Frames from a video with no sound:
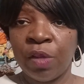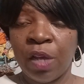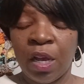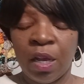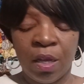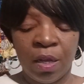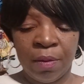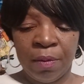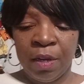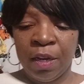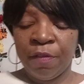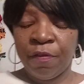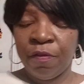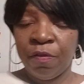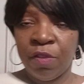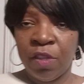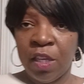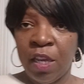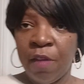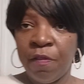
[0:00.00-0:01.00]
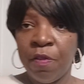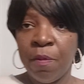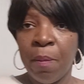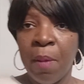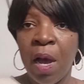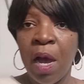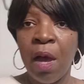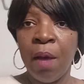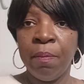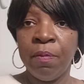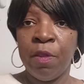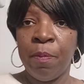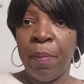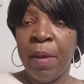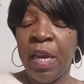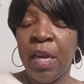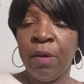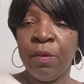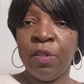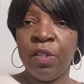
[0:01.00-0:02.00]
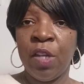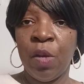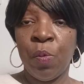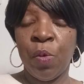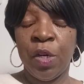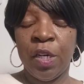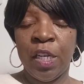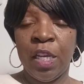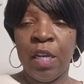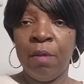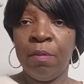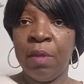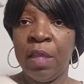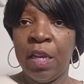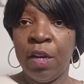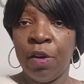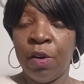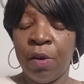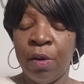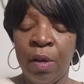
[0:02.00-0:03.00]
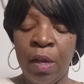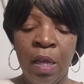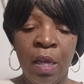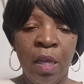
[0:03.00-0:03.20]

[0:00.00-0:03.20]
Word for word: uh, if if the mom, the parents, they want to keep their